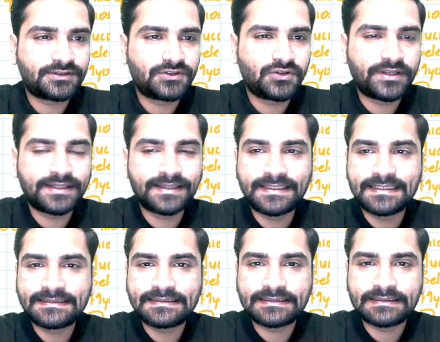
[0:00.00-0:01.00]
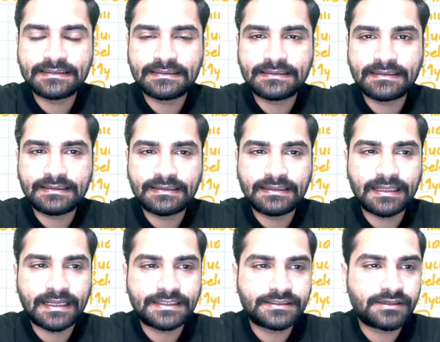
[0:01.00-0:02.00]
So in this
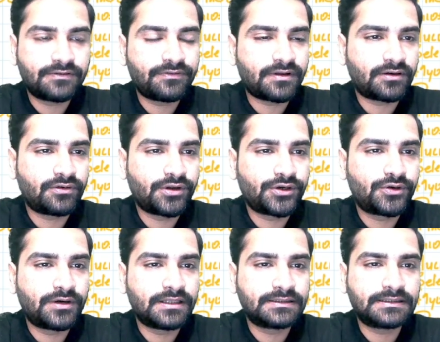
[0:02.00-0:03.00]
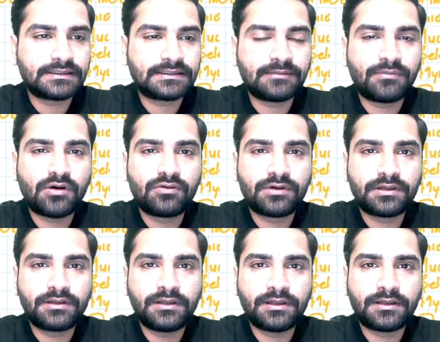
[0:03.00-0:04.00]
lecture we are going to discuss about
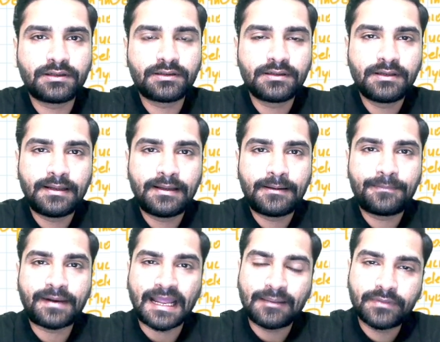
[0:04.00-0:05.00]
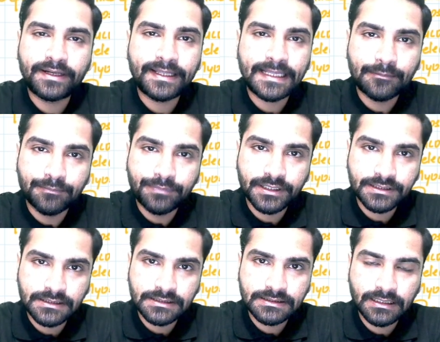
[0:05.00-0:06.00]
the primary
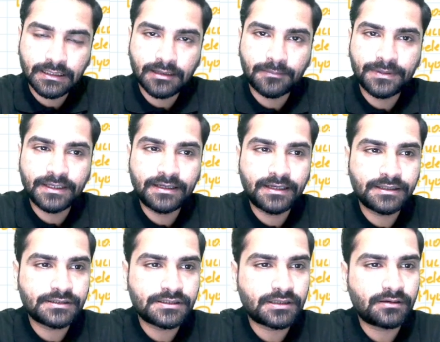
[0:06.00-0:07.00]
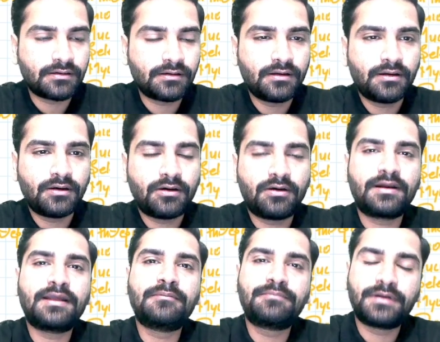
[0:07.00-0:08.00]
impressions in complete denture
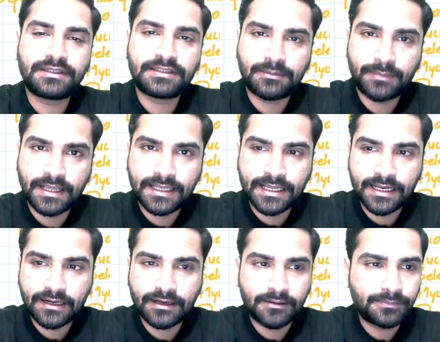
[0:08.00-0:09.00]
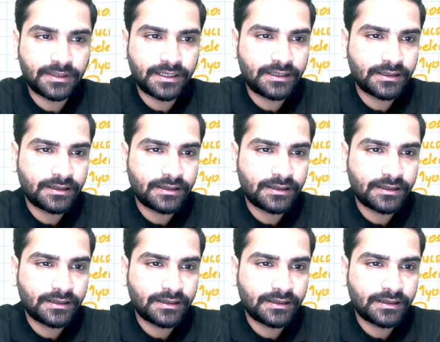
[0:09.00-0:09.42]
or impression making in complete